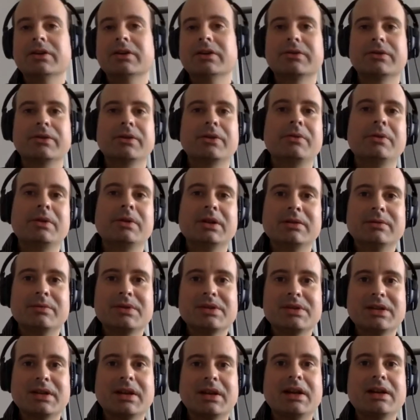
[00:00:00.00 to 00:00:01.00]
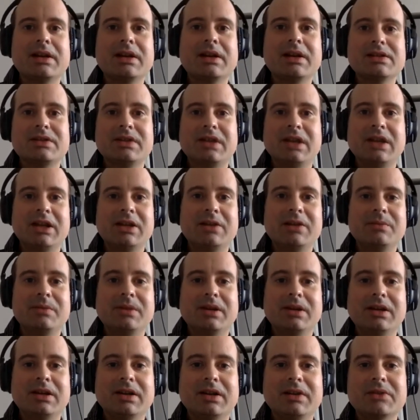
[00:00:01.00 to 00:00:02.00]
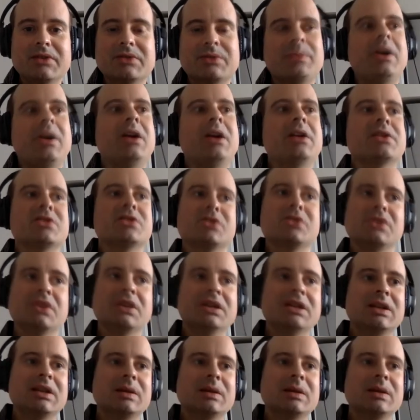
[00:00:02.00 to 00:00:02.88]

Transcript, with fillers: Gruen was the guy's name. Uh, he was from Austria.